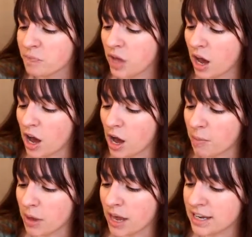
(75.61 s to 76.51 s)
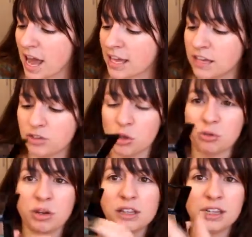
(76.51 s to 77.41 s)
And yeah, it gives you
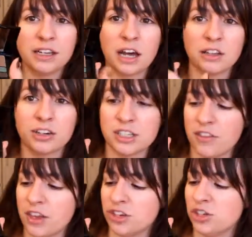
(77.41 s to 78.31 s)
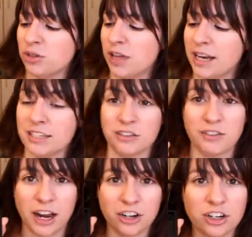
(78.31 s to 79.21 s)
3 lid colors and then 2 like
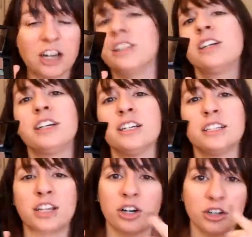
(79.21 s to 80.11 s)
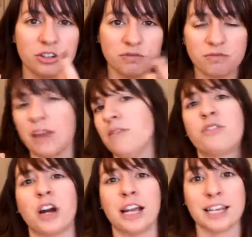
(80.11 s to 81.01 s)
definer colors that are meant
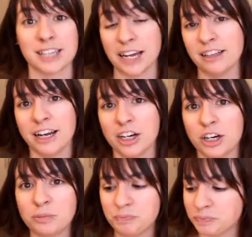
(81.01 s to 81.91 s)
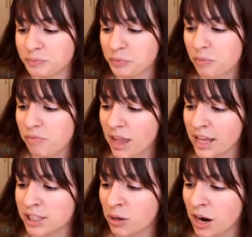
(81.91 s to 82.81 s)
for, I guess, eyeliner.
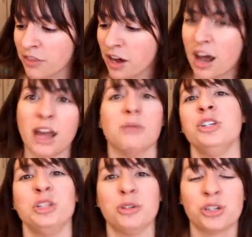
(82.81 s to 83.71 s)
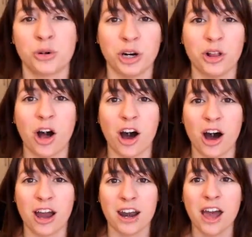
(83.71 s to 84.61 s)
And so I thought I would do a tutorial
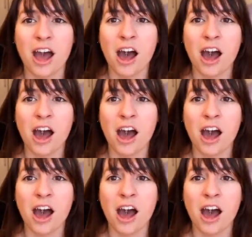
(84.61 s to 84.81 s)
on